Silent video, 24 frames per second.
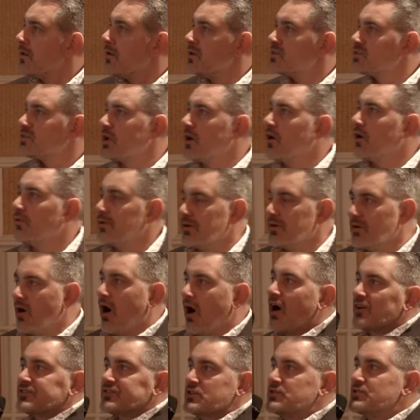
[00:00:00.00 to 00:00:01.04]
So
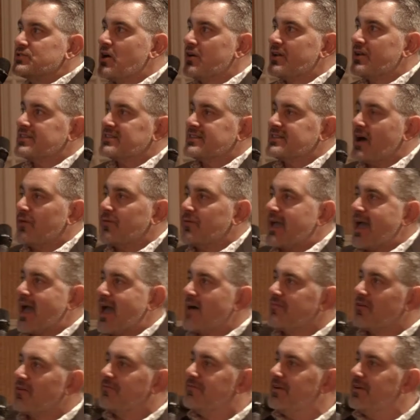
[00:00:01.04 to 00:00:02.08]
also notice that we
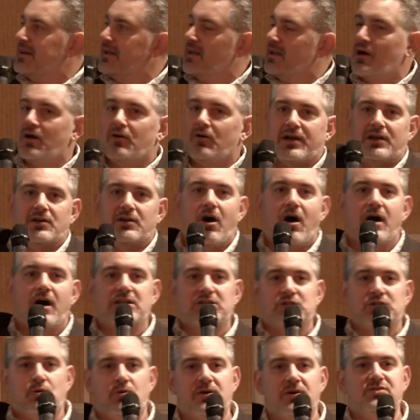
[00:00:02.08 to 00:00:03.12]
have a video and
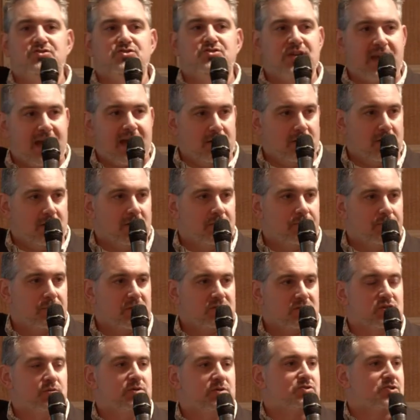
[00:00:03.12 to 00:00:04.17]
auditory channel,
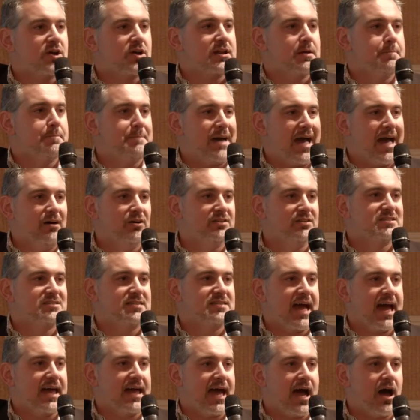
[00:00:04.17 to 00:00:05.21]
so we try to balance
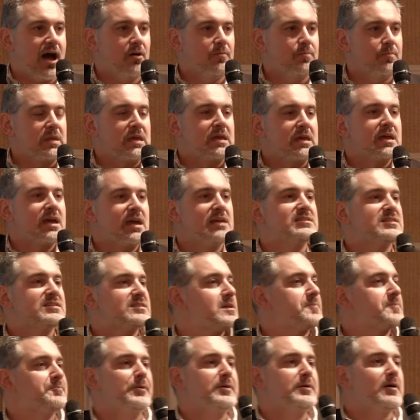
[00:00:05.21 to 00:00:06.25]
that out. And
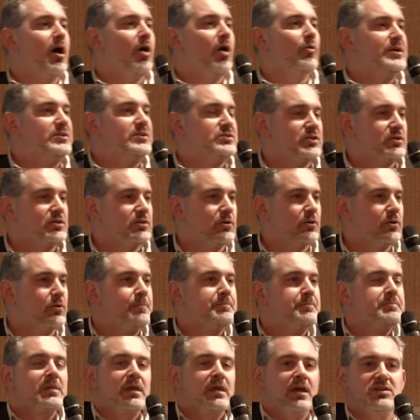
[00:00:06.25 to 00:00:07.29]
simply all we do
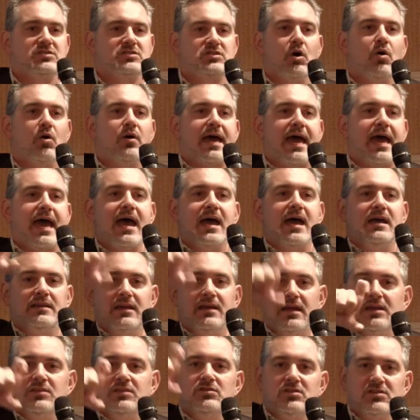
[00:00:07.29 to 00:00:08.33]
is go ahead,
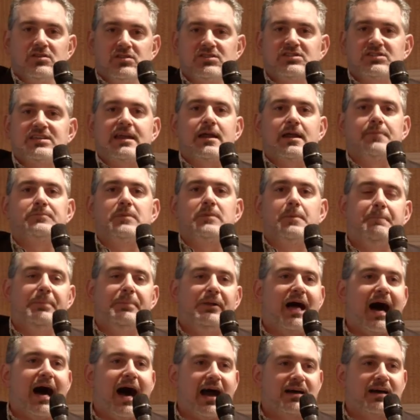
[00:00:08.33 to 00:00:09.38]
set up the
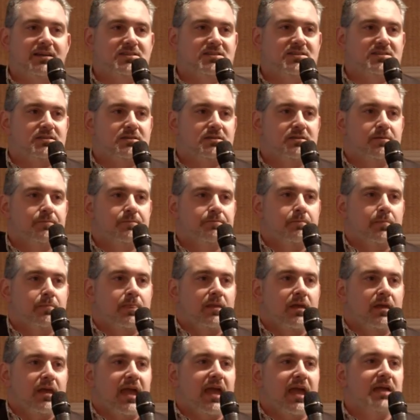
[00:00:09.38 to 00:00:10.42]
blocks,
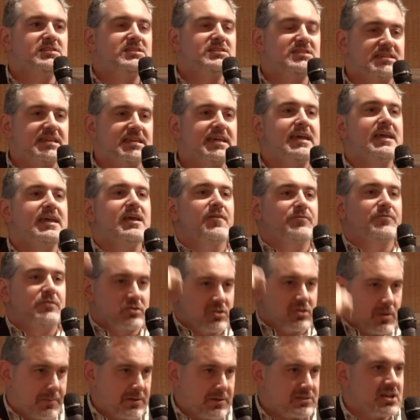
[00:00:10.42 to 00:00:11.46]
and see if
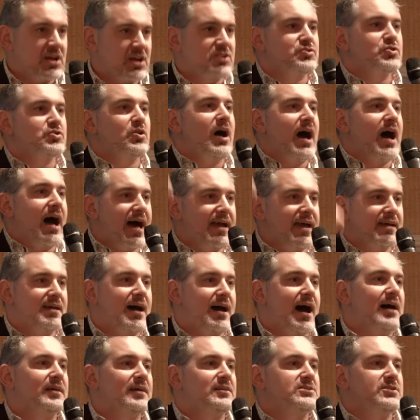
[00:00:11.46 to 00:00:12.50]
there's a potential high
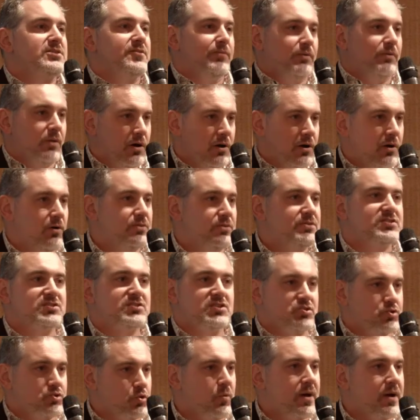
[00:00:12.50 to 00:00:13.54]
flow
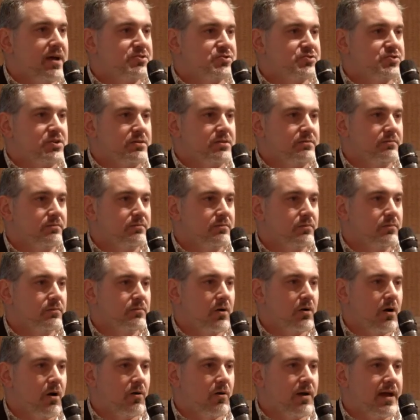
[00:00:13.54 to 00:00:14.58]
situation,
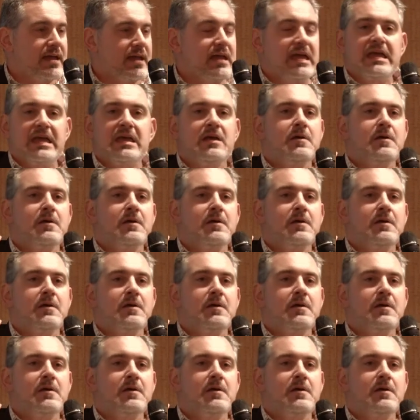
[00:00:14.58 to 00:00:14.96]
all right?